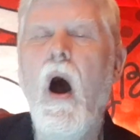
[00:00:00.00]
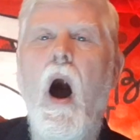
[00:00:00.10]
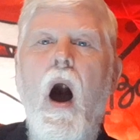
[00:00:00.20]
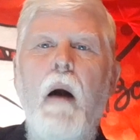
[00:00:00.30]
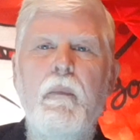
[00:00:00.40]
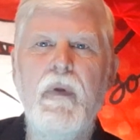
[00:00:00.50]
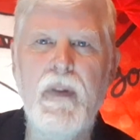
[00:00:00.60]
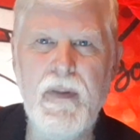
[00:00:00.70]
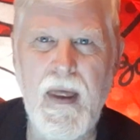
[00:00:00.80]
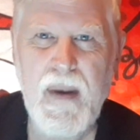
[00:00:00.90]
uh,
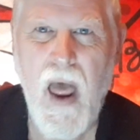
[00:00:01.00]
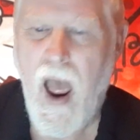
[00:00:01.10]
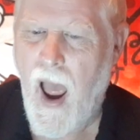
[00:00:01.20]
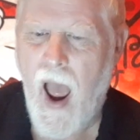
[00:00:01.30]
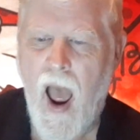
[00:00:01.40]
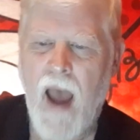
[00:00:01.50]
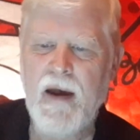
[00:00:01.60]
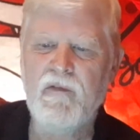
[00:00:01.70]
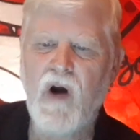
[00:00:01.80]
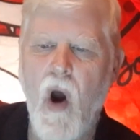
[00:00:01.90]
that I
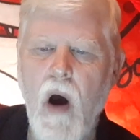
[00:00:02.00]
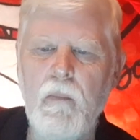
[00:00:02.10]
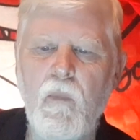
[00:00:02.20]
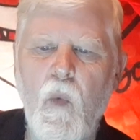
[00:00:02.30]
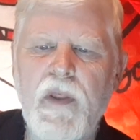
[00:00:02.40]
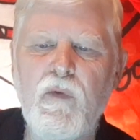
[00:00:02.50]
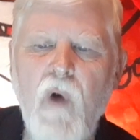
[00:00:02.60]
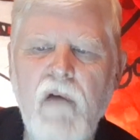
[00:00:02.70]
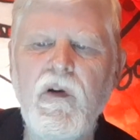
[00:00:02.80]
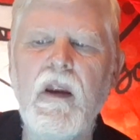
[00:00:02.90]
have come with
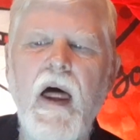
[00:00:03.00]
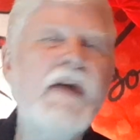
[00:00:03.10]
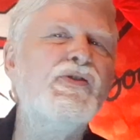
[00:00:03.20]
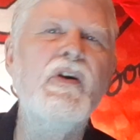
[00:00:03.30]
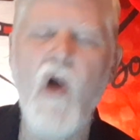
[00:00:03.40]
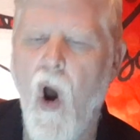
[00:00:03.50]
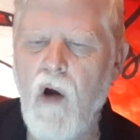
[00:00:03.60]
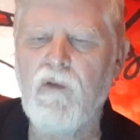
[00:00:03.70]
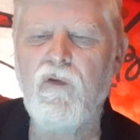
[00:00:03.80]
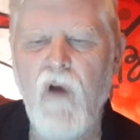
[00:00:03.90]
revelation
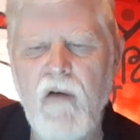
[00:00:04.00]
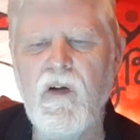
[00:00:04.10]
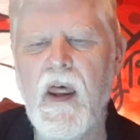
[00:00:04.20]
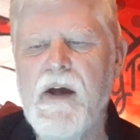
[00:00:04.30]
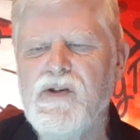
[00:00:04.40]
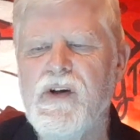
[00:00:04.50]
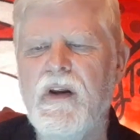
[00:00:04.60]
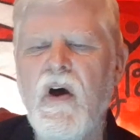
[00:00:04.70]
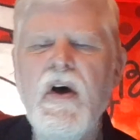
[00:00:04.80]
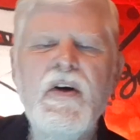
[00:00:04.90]
of
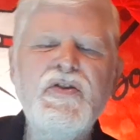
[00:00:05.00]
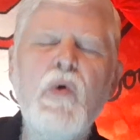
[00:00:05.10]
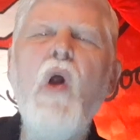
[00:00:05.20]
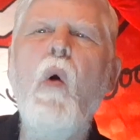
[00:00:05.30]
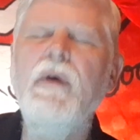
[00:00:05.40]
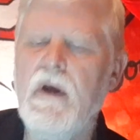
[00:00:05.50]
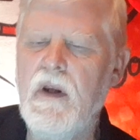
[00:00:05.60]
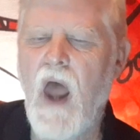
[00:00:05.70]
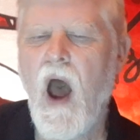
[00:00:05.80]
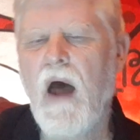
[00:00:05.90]
revelation. So know ye
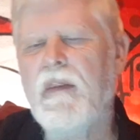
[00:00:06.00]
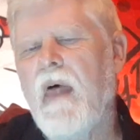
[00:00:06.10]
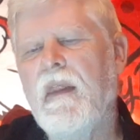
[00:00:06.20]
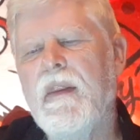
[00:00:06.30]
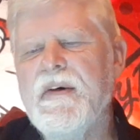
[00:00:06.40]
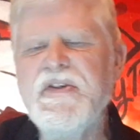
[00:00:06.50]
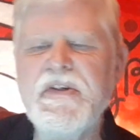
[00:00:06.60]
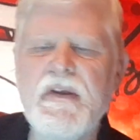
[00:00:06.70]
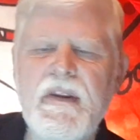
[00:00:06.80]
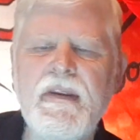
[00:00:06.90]
not that
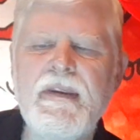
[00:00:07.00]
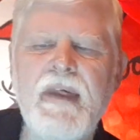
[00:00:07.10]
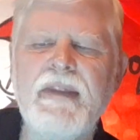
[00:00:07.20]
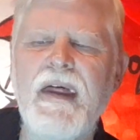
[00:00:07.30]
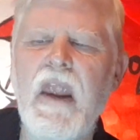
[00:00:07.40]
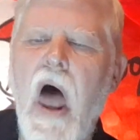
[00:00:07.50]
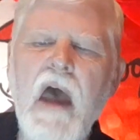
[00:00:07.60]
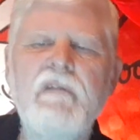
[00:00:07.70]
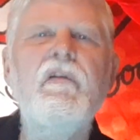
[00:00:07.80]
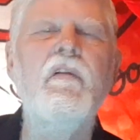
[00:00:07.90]
this, that the
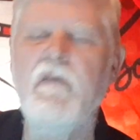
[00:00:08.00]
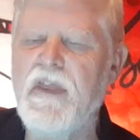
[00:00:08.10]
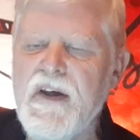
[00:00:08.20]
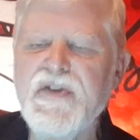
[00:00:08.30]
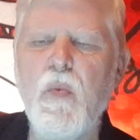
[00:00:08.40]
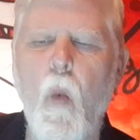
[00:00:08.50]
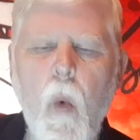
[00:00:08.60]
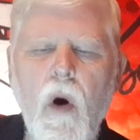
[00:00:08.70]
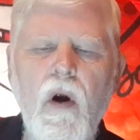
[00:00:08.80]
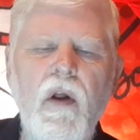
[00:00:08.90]
life of this
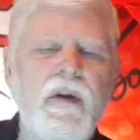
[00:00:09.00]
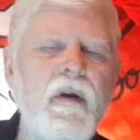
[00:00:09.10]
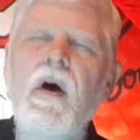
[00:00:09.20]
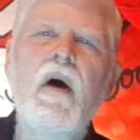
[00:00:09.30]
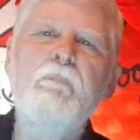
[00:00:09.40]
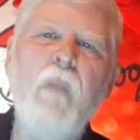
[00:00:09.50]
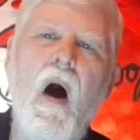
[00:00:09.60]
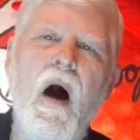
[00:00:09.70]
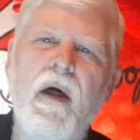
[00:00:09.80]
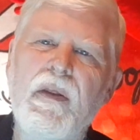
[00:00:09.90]
world,
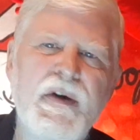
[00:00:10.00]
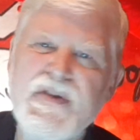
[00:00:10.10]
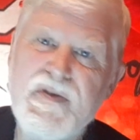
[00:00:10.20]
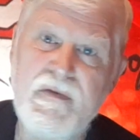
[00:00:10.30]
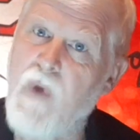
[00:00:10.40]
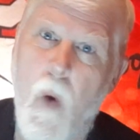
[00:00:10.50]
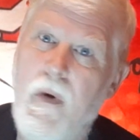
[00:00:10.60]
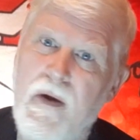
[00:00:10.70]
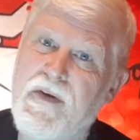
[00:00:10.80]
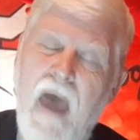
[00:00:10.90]
uh, this
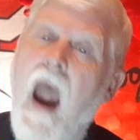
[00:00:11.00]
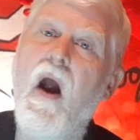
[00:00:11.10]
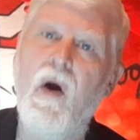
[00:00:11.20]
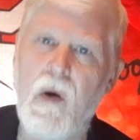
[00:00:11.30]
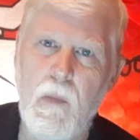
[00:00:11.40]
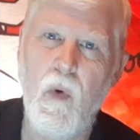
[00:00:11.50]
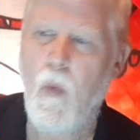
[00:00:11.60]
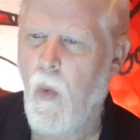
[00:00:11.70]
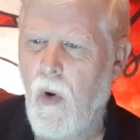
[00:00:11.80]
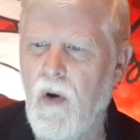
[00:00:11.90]
terrible
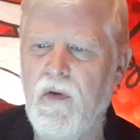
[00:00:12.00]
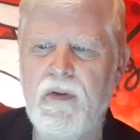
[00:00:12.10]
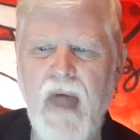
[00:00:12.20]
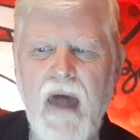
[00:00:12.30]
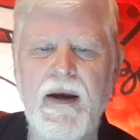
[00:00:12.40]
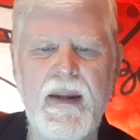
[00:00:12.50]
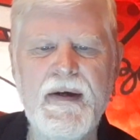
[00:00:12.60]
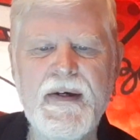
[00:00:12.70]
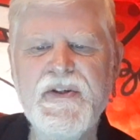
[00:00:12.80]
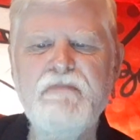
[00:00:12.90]
world that it
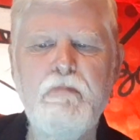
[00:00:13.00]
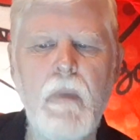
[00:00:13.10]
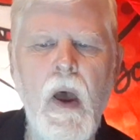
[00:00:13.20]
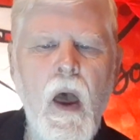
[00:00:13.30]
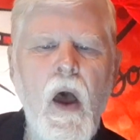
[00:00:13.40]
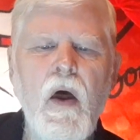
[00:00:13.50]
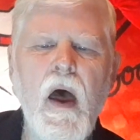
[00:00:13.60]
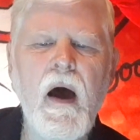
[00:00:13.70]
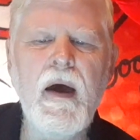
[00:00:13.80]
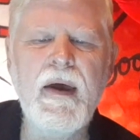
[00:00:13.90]
is,
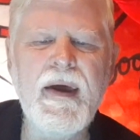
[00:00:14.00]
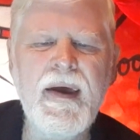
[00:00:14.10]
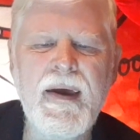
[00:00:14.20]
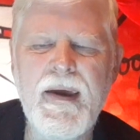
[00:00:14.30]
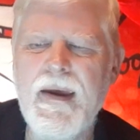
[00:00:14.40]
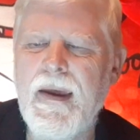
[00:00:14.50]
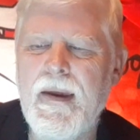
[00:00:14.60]
uh, it,